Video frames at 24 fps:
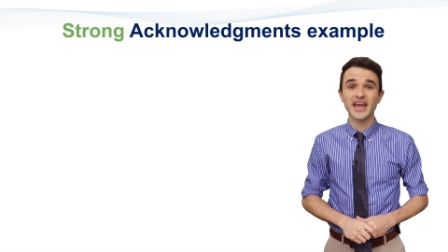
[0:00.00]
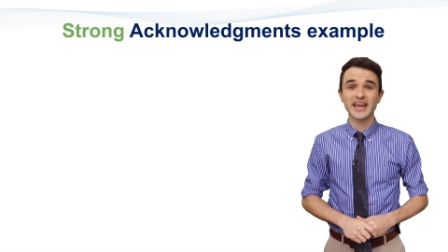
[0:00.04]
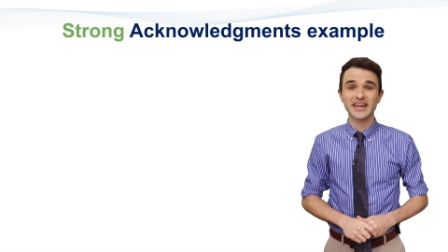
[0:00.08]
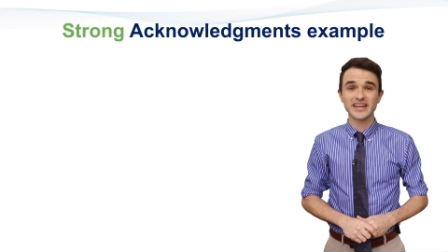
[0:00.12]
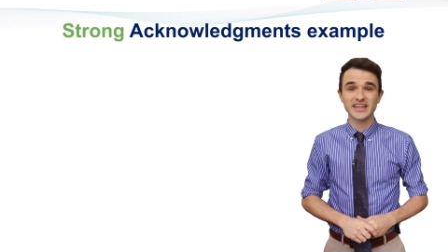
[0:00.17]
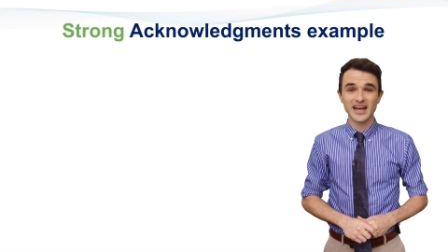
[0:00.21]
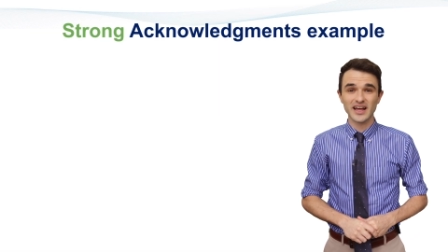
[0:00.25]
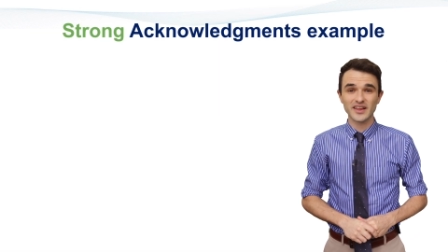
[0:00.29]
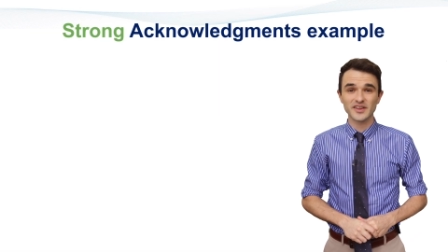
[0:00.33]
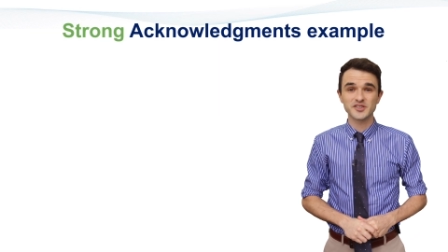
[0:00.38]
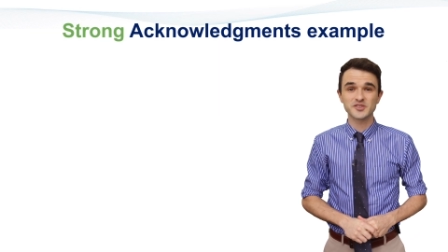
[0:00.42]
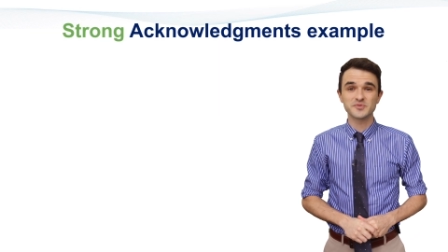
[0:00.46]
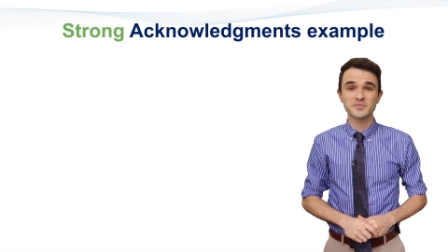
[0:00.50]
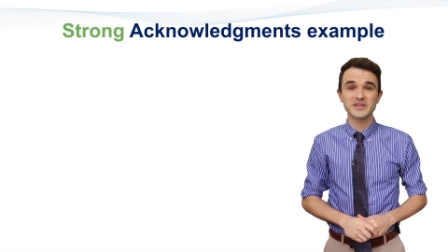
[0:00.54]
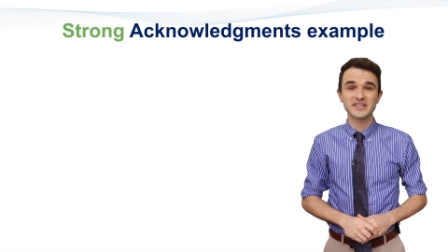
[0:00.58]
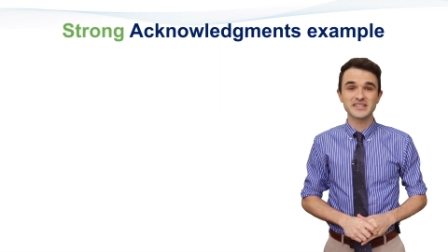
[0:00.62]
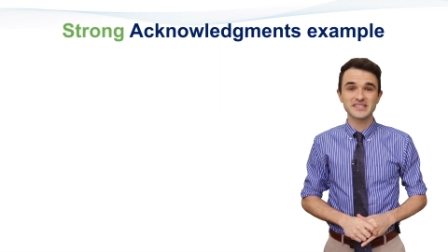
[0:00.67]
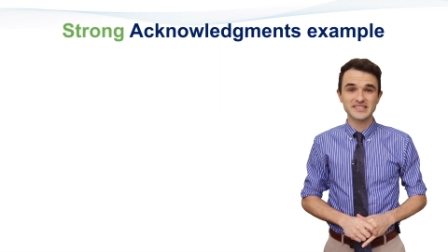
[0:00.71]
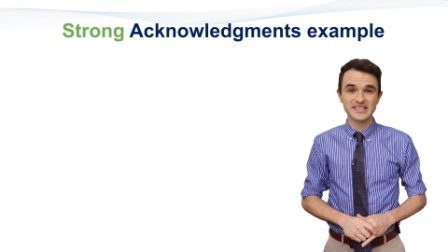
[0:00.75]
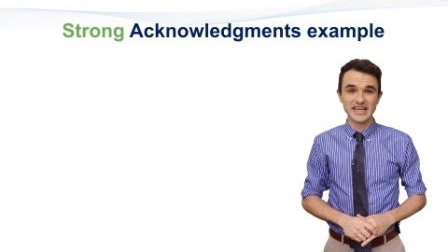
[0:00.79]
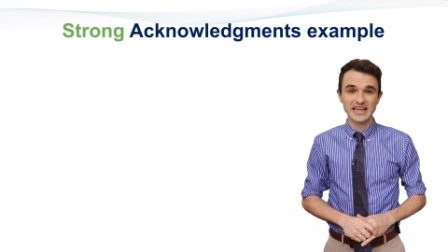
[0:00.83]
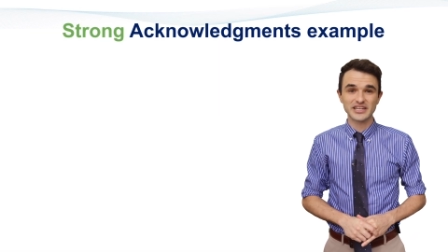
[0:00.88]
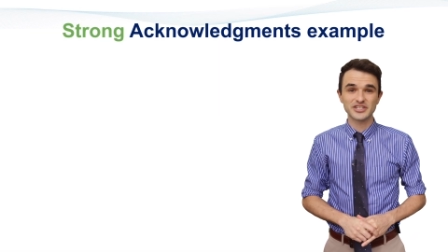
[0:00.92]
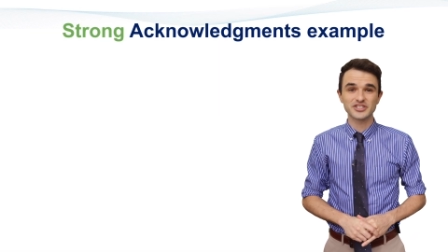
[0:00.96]
acknowledgement
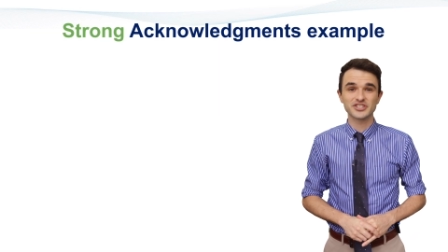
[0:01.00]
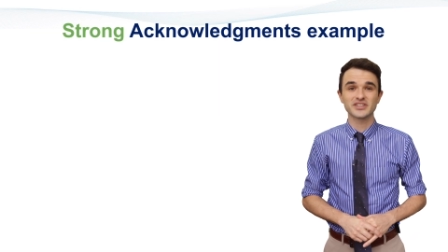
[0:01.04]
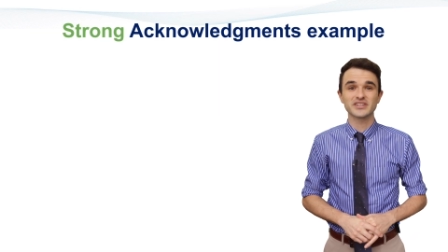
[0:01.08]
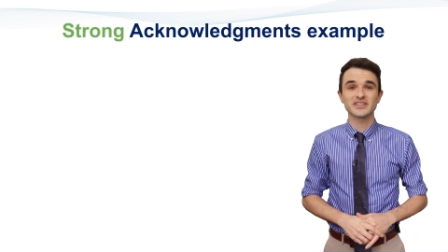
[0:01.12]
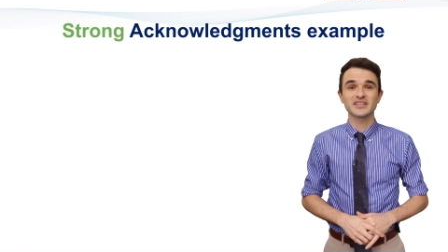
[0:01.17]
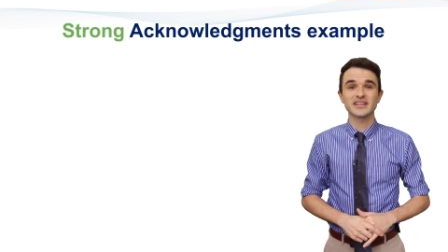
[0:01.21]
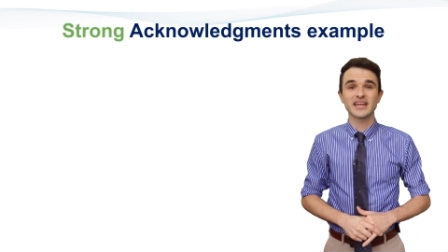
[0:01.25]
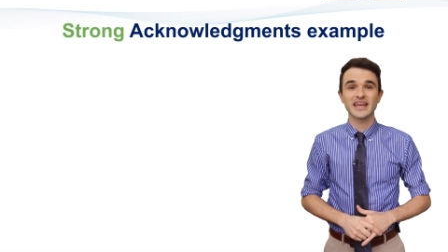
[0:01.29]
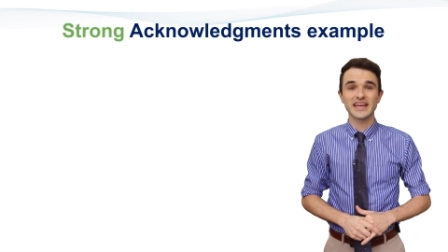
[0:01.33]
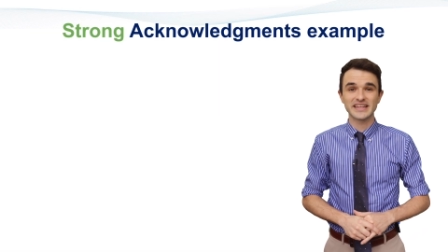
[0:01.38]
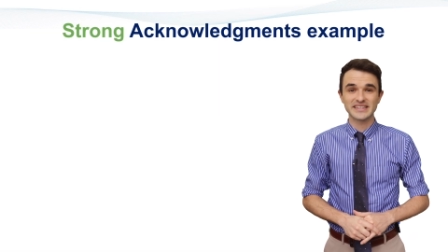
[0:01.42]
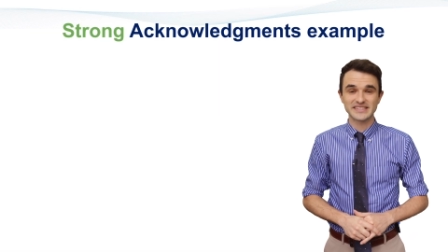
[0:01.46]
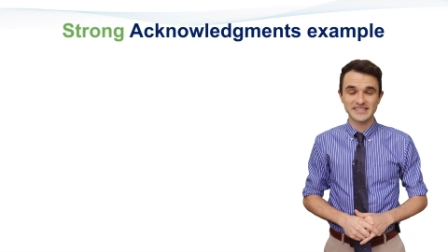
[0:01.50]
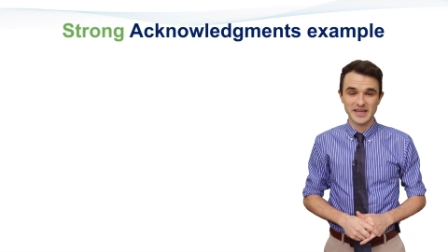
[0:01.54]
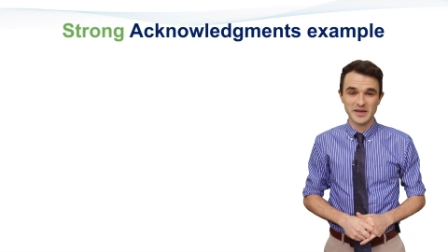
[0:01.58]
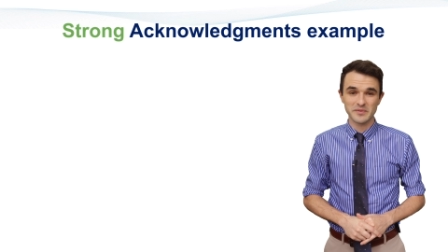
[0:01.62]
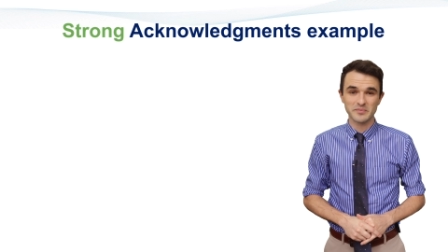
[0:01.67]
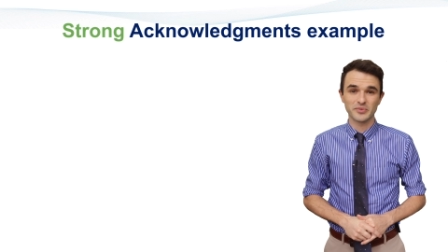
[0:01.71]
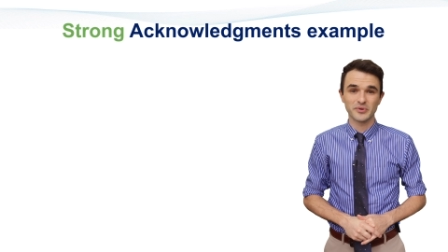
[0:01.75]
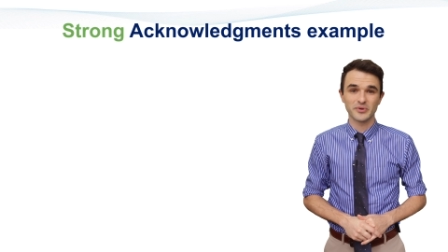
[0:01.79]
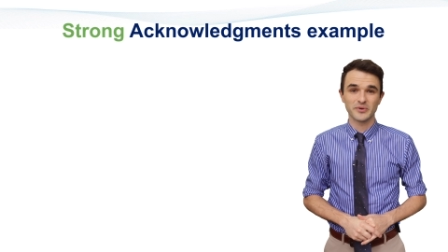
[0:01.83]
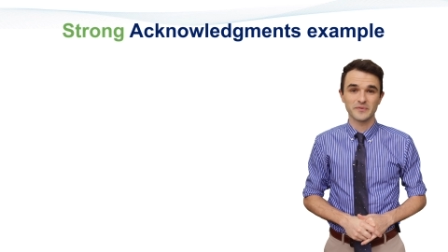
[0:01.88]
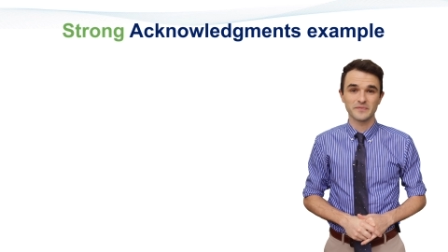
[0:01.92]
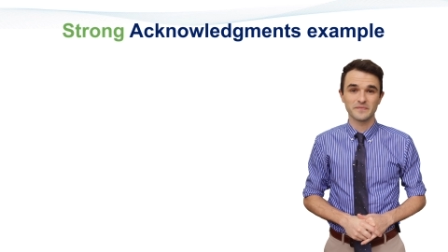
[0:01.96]
section
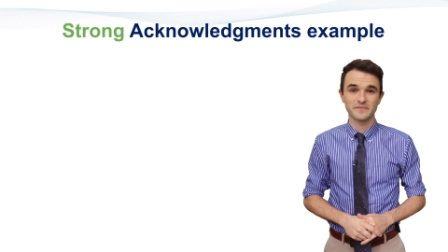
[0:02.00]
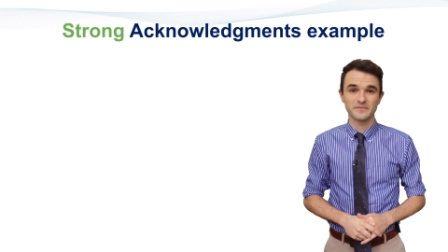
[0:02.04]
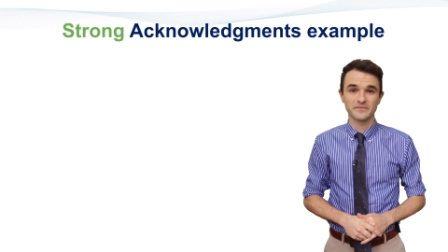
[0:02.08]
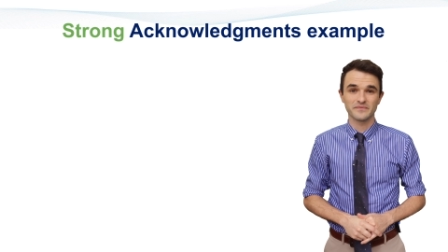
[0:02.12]
example.